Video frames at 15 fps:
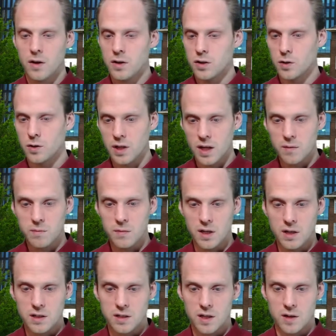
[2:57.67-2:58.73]
So that
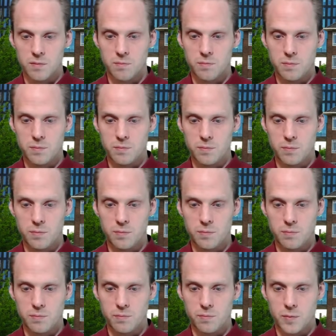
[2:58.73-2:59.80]
means that
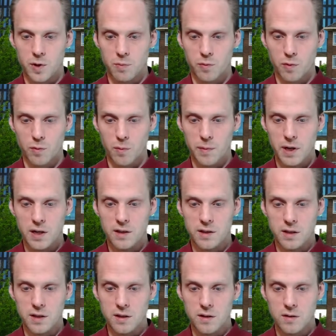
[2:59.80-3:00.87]
the
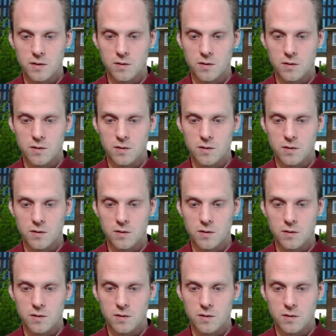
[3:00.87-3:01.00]
probability